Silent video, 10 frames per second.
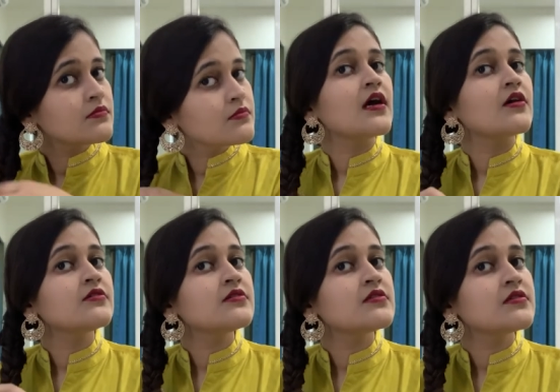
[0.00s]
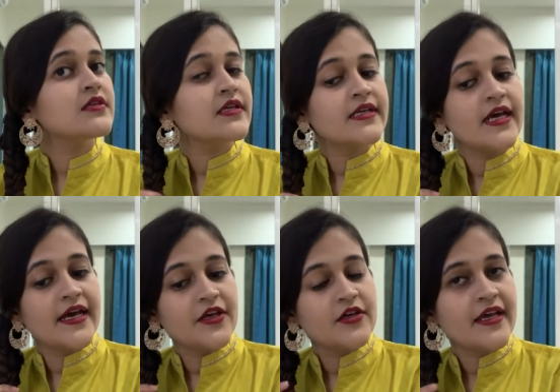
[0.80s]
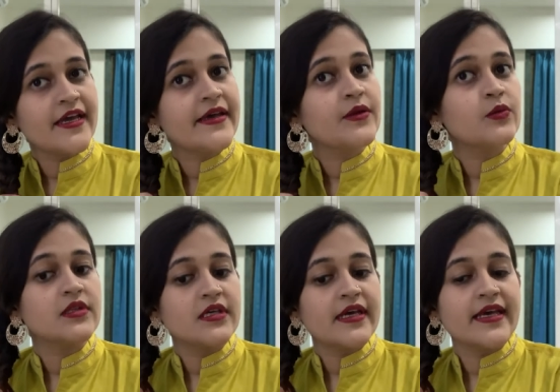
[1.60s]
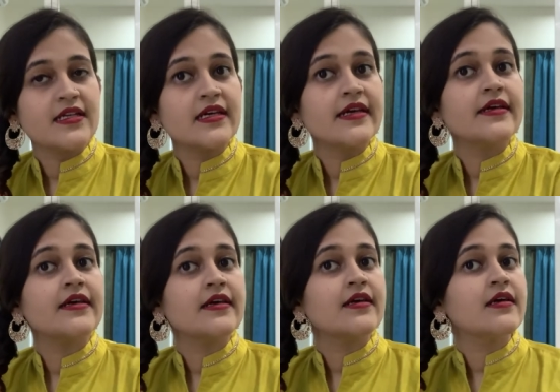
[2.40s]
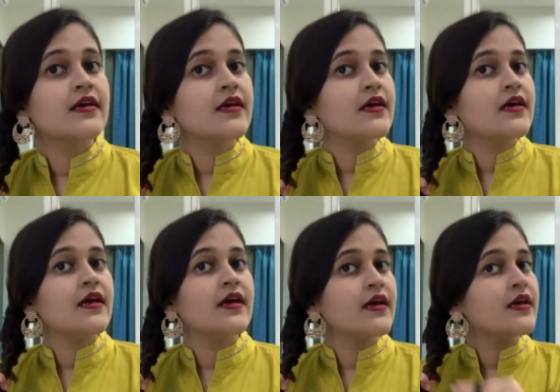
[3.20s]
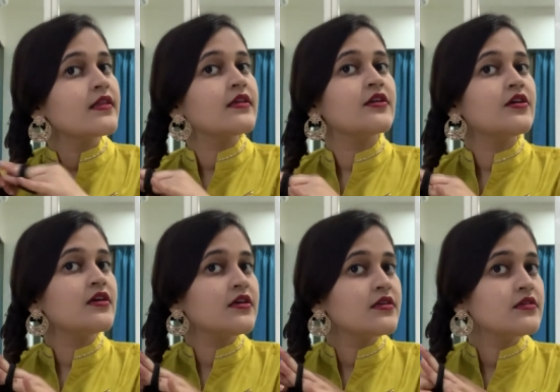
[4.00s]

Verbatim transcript: Now tie your hair with the hair tie and then you're done.